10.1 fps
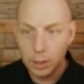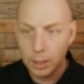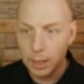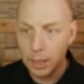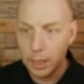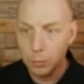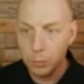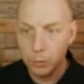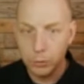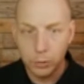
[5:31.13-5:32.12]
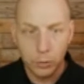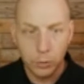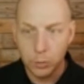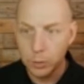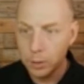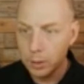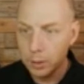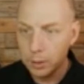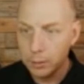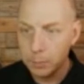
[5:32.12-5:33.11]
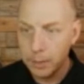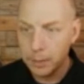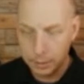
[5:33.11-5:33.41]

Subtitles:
and we'll do, let's make